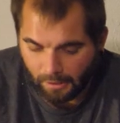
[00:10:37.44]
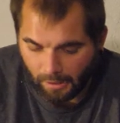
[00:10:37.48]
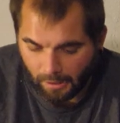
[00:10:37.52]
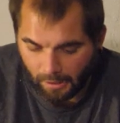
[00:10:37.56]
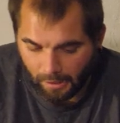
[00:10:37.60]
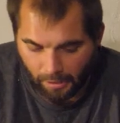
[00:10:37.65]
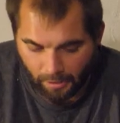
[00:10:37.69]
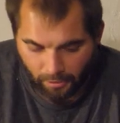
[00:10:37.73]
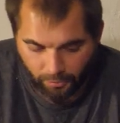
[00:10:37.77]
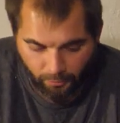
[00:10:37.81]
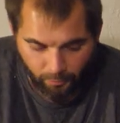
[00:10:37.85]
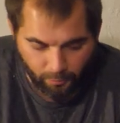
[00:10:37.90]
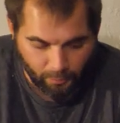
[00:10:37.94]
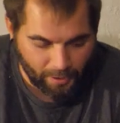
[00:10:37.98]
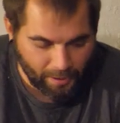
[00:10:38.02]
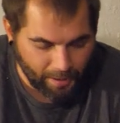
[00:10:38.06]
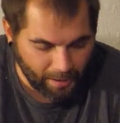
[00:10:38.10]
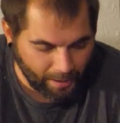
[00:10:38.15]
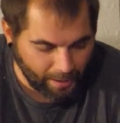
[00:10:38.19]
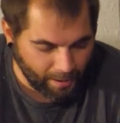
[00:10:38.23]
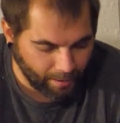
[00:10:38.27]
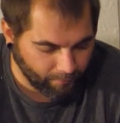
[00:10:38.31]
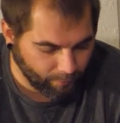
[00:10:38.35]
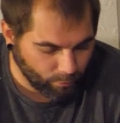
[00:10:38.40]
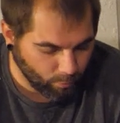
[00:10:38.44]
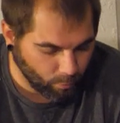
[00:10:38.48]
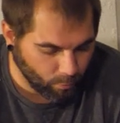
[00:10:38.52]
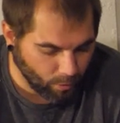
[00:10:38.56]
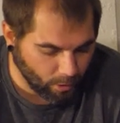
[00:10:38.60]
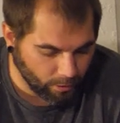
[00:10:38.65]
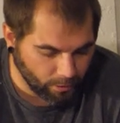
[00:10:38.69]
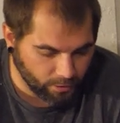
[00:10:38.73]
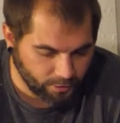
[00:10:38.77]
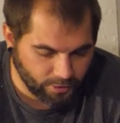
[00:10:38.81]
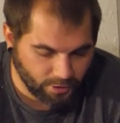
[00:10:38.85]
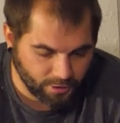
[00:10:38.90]
uh, the way I have the
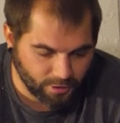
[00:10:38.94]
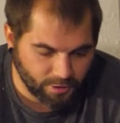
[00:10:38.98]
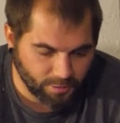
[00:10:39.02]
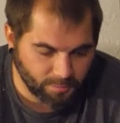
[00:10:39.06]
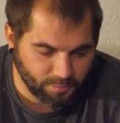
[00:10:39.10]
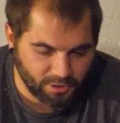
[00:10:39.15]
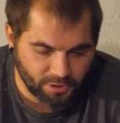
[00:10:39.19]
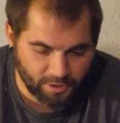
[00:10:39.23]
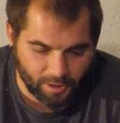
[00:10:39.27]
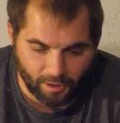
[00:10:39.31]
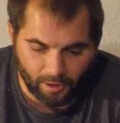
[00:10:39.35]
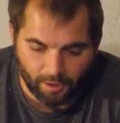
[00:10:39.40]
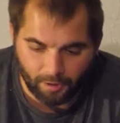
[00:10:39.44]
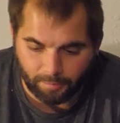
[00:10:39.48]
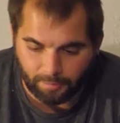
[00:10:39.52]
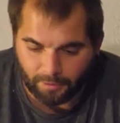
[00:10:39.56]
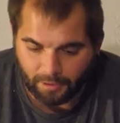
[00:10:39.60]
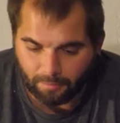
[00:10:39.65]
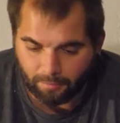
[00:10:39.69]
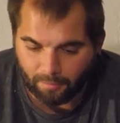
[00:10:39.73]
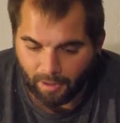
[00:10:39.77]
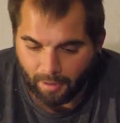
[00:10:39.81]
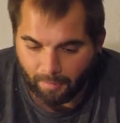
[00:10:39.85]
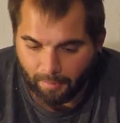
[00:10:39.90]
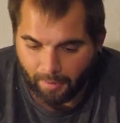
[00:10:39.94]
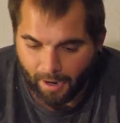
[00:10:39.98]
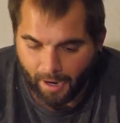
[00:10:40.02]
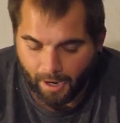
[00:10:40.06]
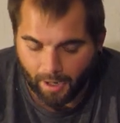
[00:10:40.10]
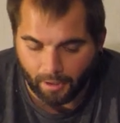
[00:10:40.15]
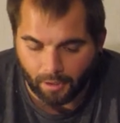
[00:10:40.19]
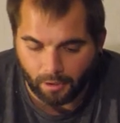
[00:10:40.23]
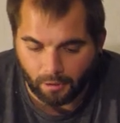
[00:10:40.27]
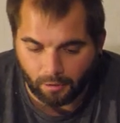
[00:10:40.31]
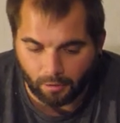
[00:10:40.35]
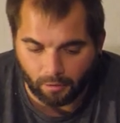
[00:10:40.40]
water system set up in my
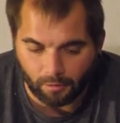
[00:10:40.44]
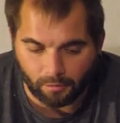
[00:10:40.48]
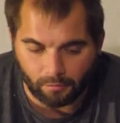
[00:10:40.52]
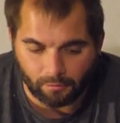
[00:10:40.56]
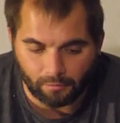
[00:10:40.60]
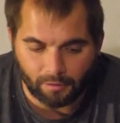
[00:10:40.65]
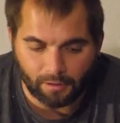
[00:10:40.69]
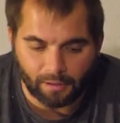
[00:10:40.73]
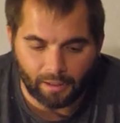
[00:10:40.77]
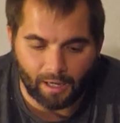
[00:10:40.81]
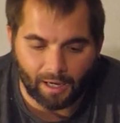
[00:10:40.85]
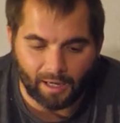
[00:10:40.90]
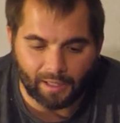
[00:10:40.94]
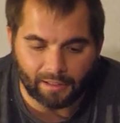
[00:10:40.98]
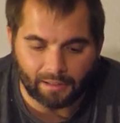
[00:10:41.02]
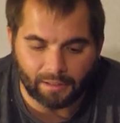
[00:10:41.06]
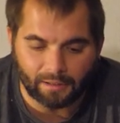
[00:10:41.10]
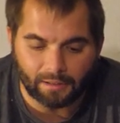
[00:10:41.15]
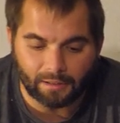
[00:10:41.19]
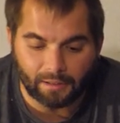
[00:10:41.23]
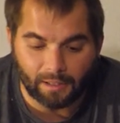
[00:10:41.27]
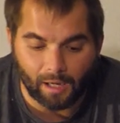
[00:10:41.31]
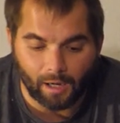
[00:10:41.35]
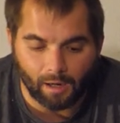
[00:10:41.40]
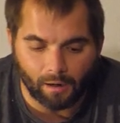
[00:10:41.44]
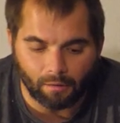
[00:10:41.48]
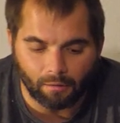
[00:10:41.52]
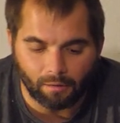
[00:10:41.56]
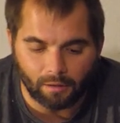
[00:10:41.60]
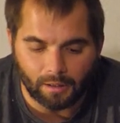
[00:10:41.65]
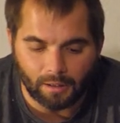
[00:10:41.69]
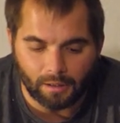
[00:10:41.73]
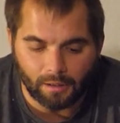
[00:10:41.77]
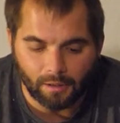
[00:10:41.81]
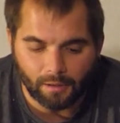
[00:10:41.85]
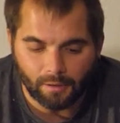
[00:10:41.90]
pack currently, I can
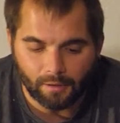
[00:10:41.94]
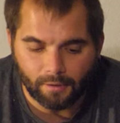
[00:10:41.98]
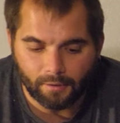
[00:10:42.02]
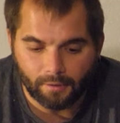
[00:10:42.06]
carry